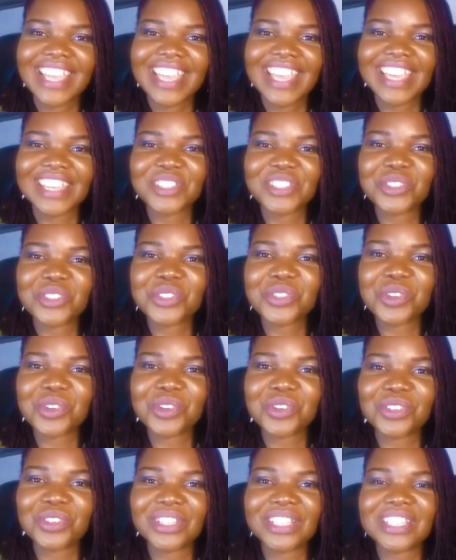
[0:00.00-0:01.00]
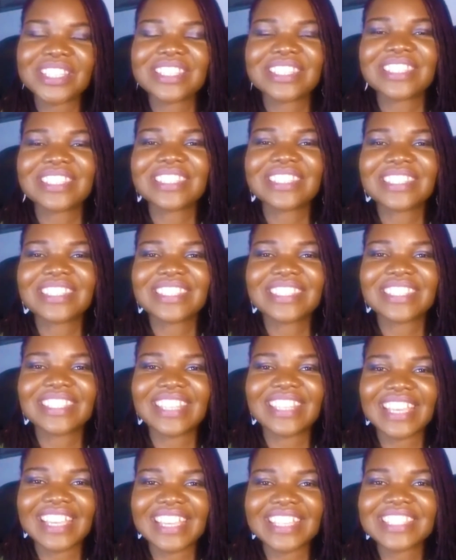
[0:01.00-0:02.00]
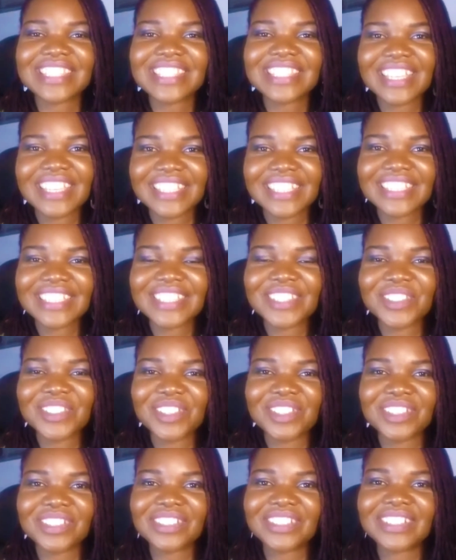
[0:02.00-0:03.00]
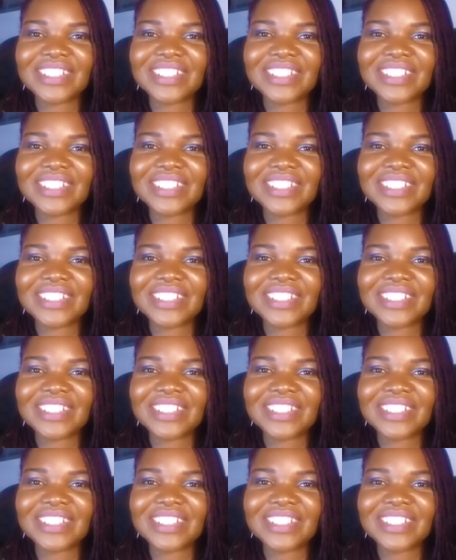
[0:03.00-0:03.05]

And so it's like I said, you know,